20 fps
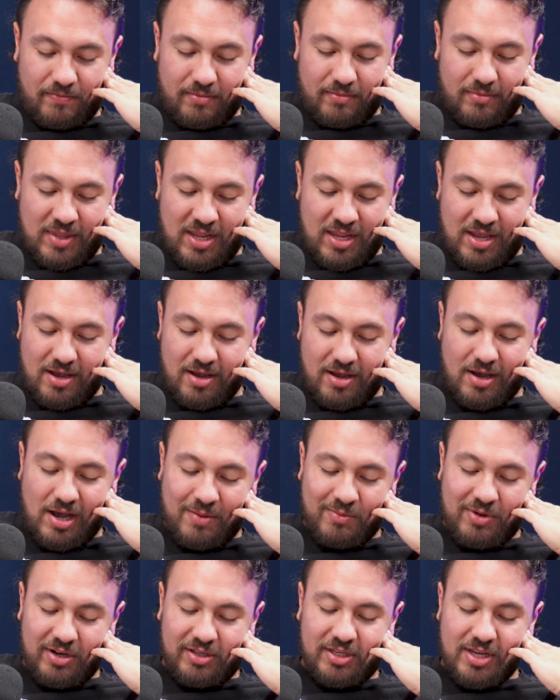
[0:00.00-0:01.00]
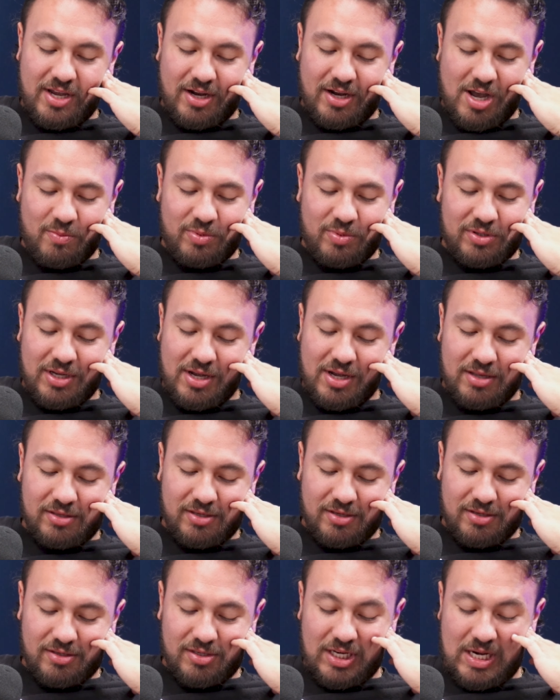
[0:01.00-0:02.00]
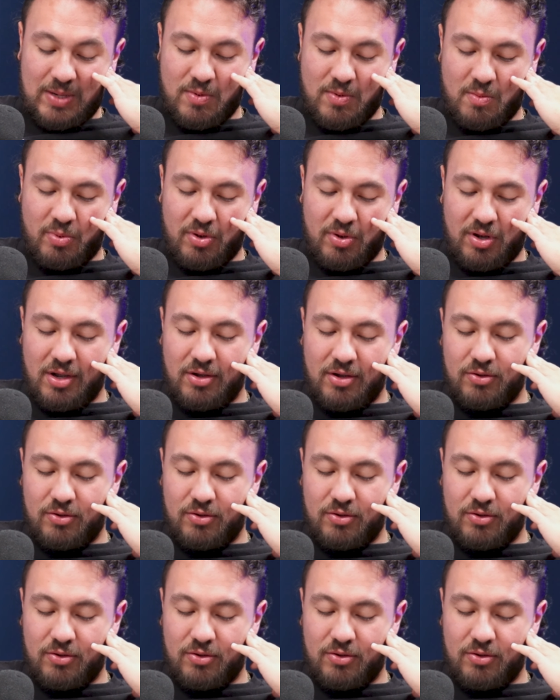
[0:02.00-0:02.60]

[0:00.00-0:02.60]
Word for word: Nah, I'm gonna take out Betances and I'm gonna put in